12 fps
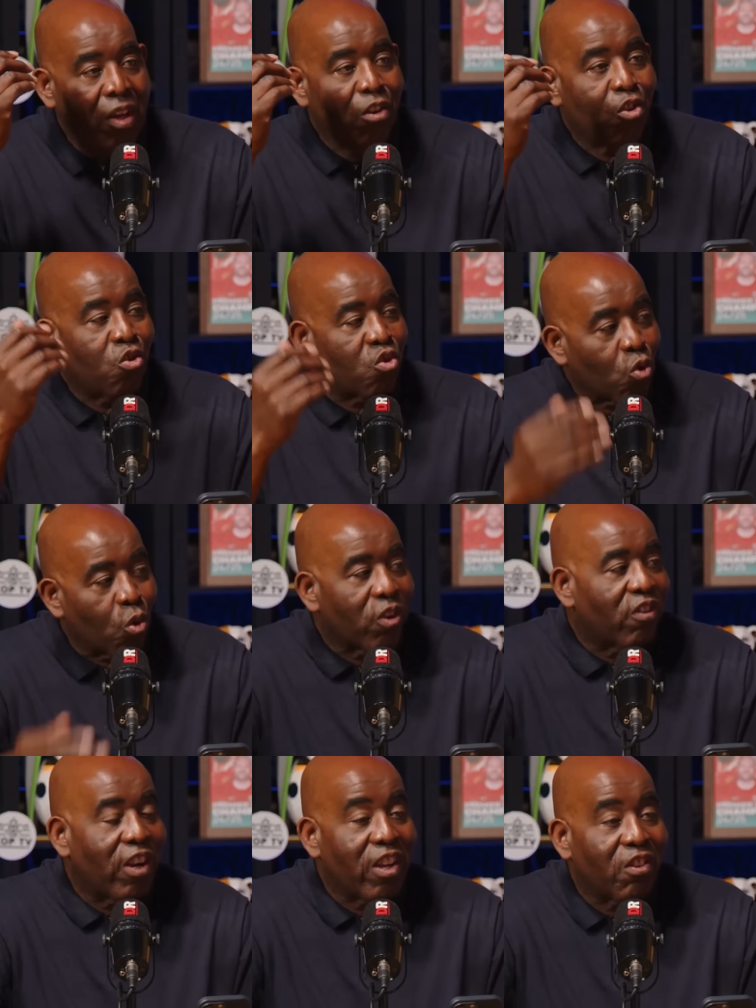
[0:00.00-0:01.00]
you saw
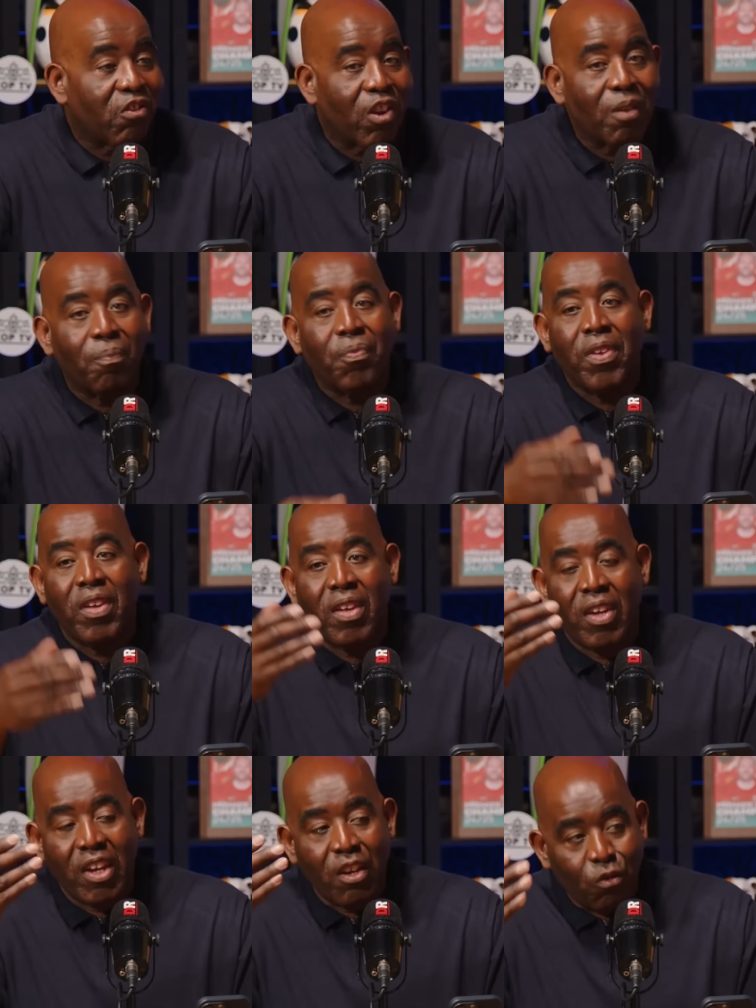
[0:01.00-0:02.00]
his leadership.
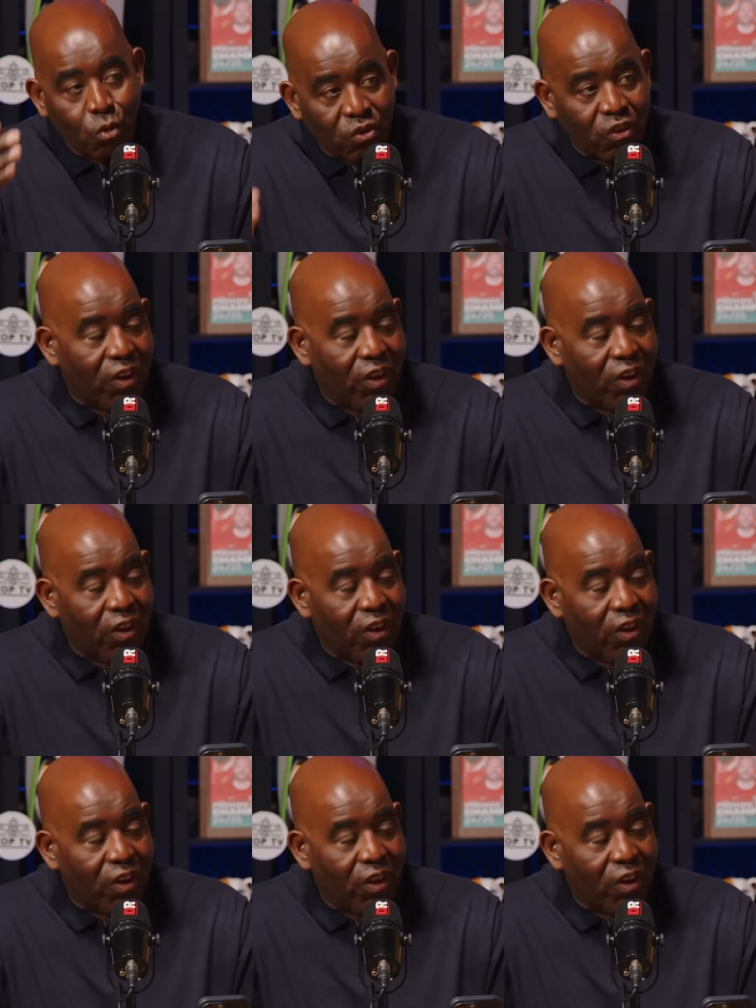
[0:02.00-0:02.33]
He's also